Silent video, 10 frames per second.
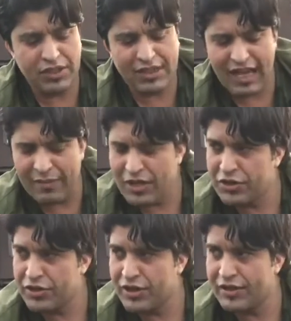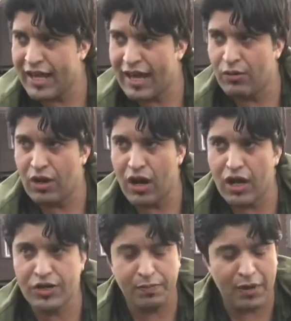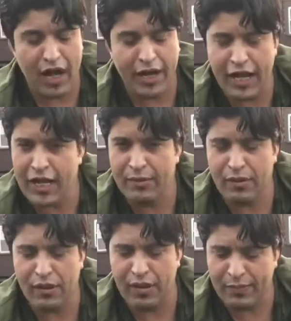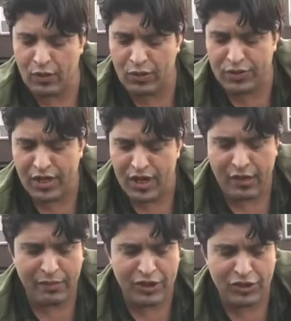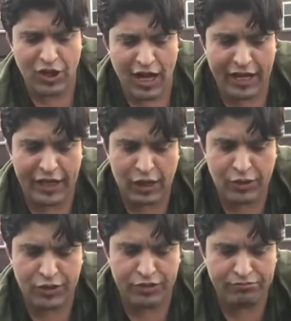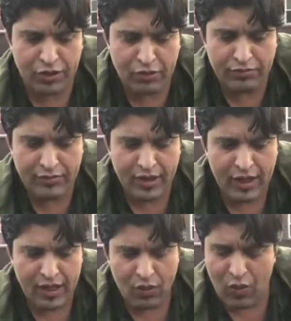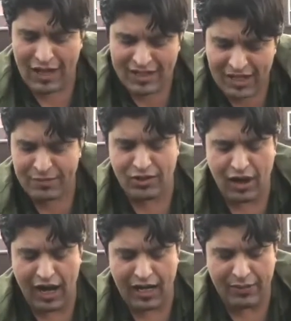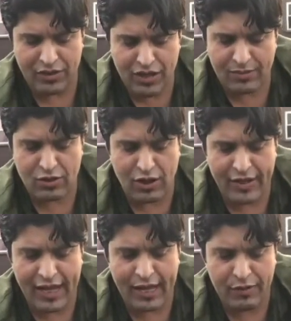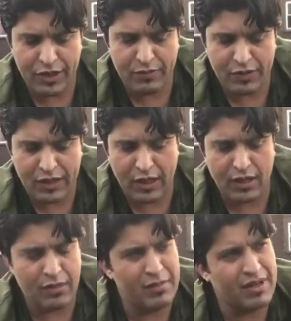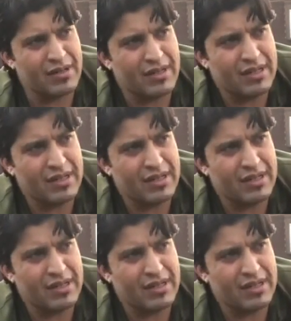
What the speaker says: decay material. They have large plant and animal, of course, fungi and algae. While subsoil they have a different color, but